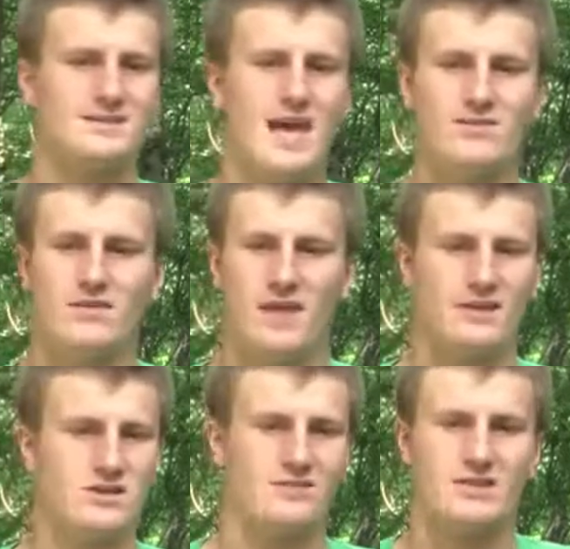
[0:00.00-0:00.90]
safety
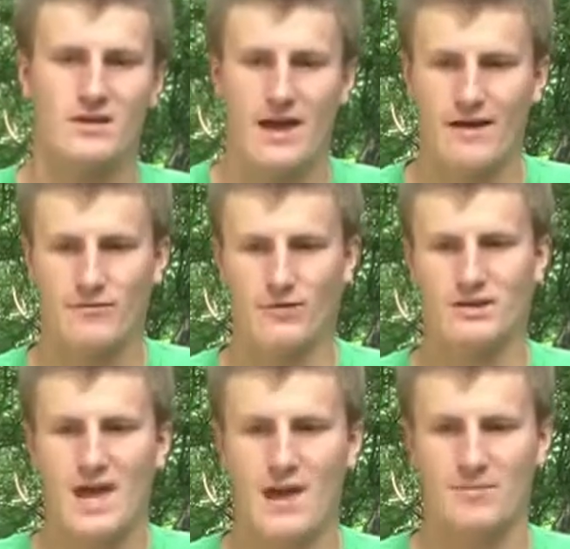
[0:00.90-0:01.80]
things you have to tell every
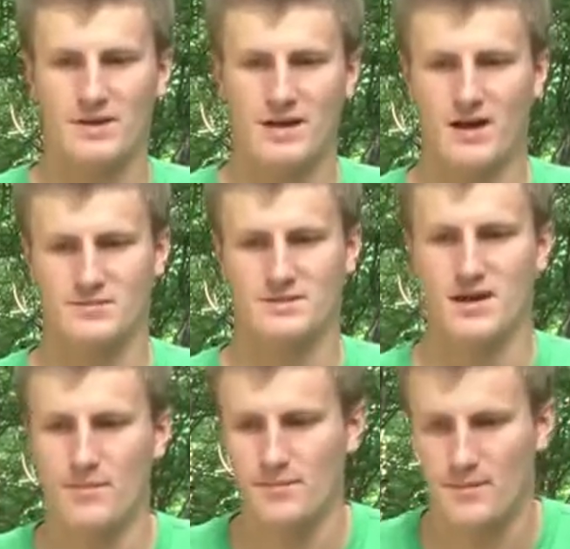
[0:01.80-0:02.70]
camp that comes
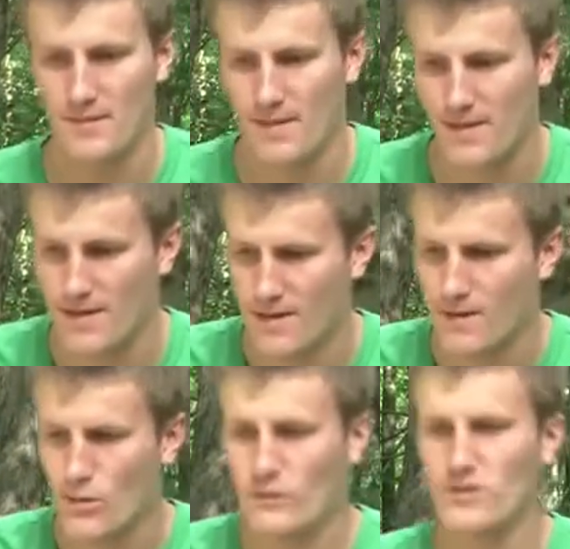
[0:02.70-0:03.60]
up.
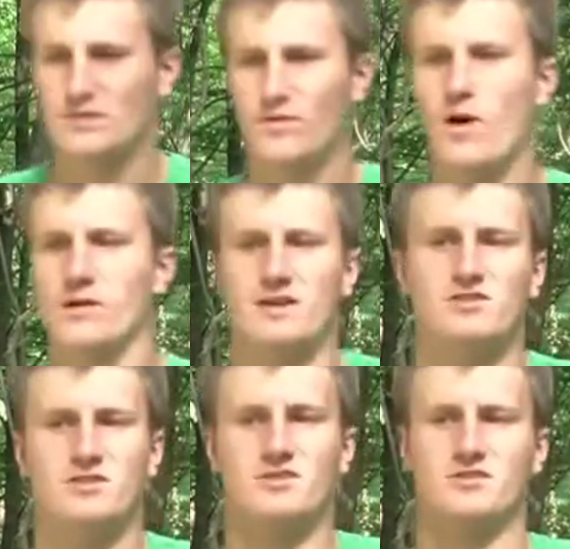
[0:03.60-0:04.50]
Well, first of all, you
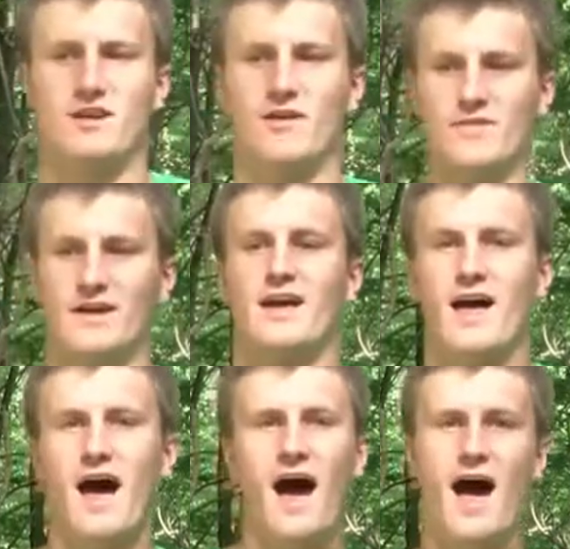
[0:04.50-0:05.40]
introduce yourself like,
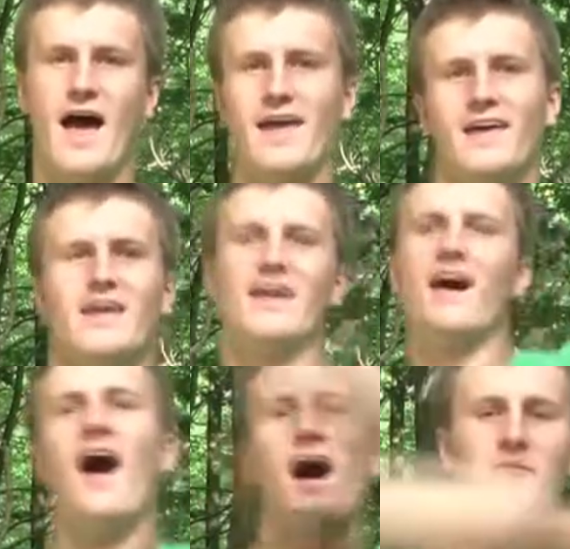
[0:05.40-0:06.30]
Hi,
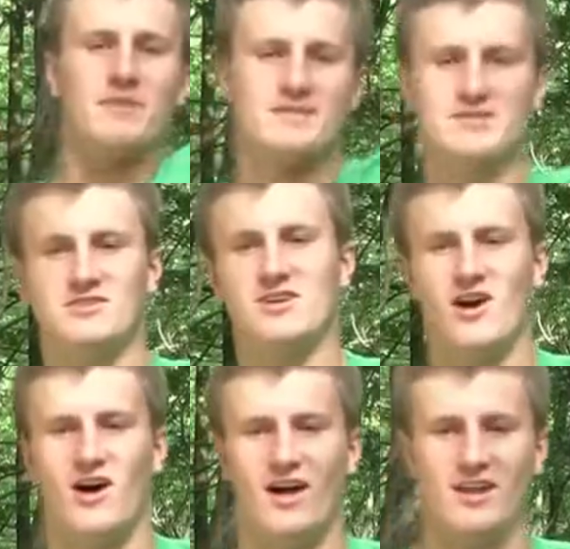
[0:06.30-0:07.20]
I'm Mr.
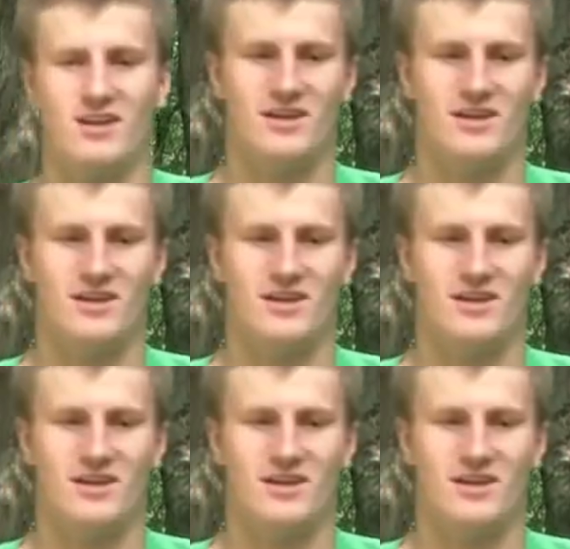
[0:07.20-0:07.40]
John.